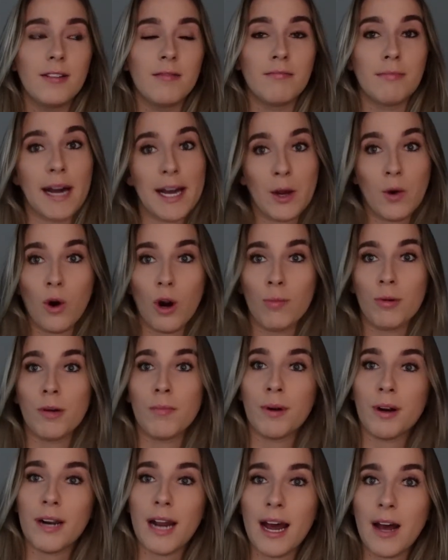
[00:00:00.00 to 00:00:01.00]
my corporate
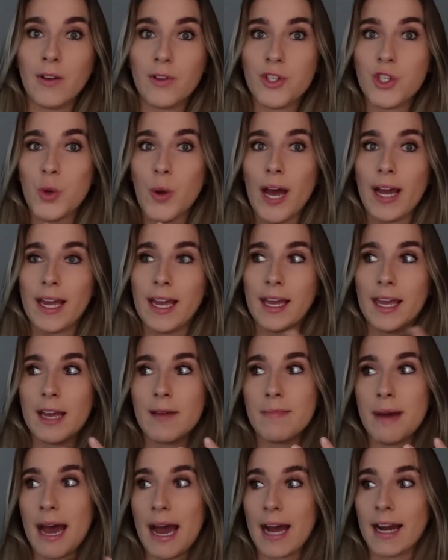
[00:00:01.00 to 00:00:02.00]
burnout so I can
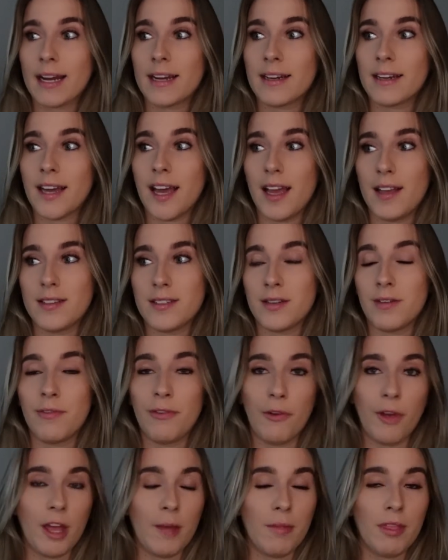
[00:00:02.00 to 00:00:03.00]
get back to
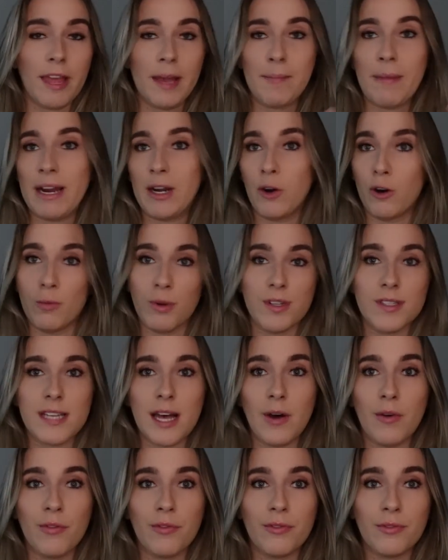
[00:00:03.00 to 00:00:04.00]
feeling like my normal
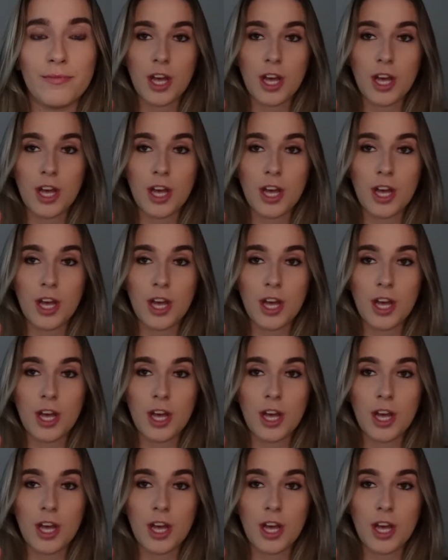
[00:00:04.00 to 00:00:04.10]
self.